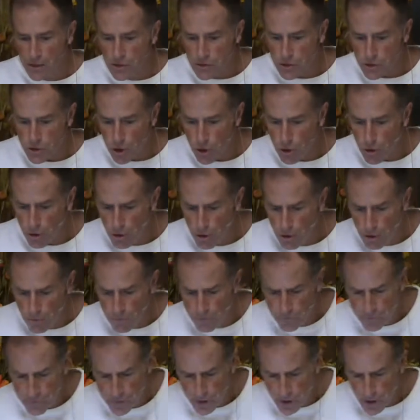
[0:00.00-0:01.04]
So
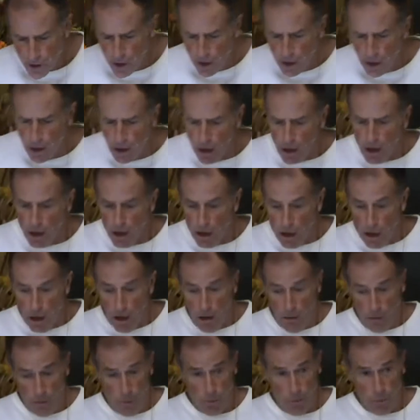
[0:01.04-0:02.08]

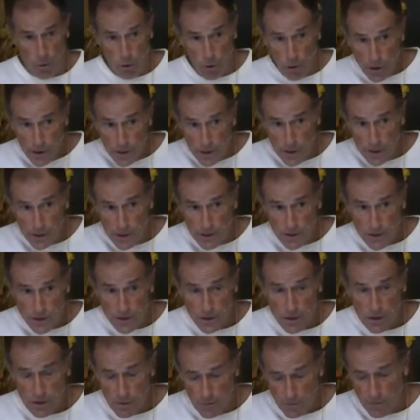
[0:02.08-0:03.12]
the point
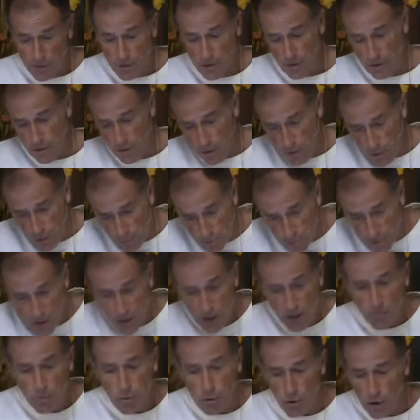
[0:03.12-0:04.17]
is, the
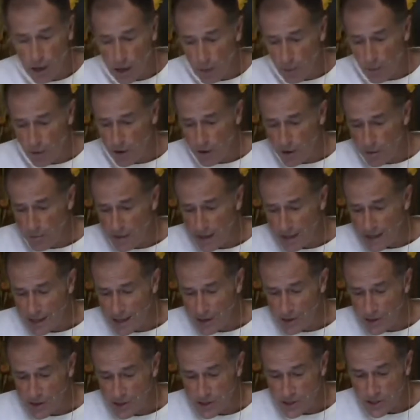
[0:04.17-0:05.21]
bigger point I wanted to make
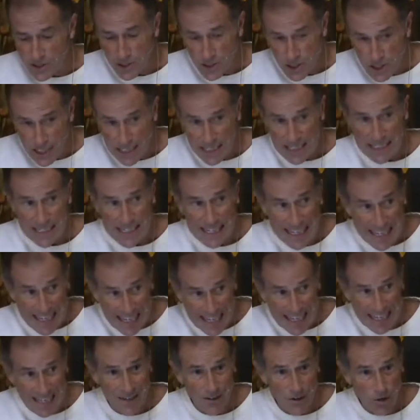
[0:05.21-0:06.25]
here is Satan
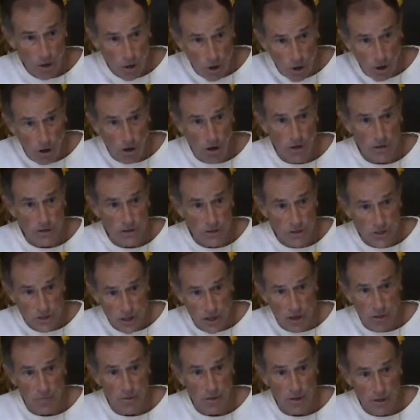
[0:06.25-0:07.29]
can cause
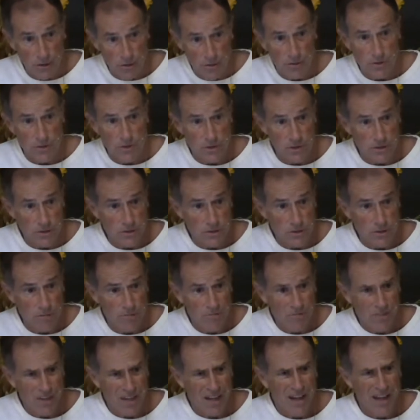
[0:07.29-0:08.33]
some illnesses.
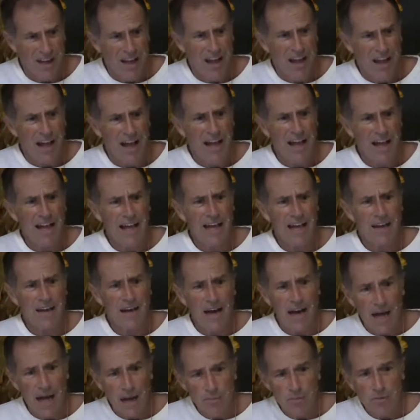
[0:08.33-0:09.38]
And
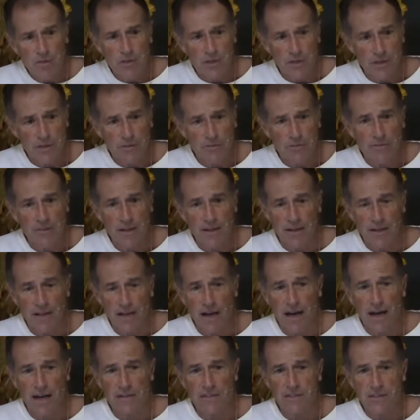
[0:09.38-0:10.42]
I believe that
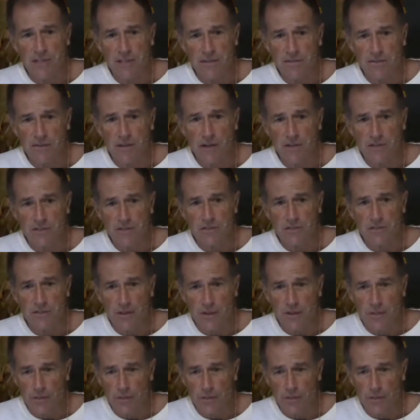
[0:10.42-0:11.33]
God has given us the